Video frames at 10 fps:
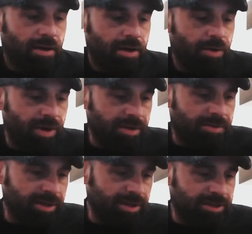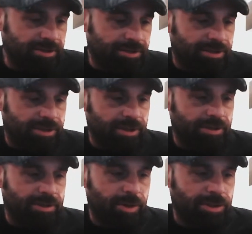And what I think is interesting,
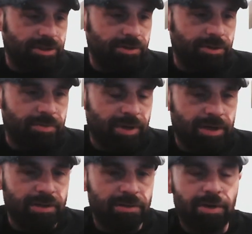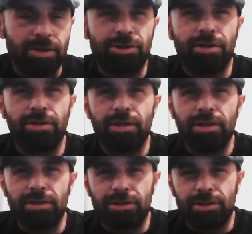especially with my journey
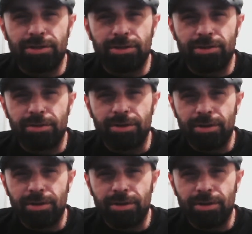into